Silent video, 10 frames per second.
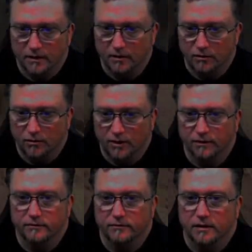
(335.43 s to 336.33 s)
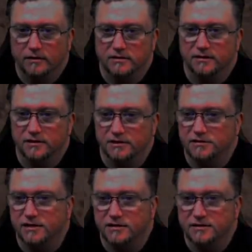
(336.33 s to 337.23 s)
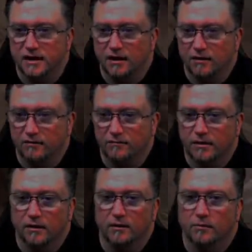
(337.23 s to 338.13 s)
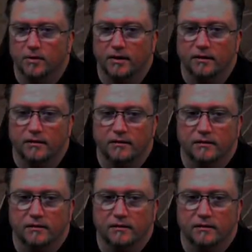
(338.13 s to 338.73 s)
I'll go set these seeds down. My little pig.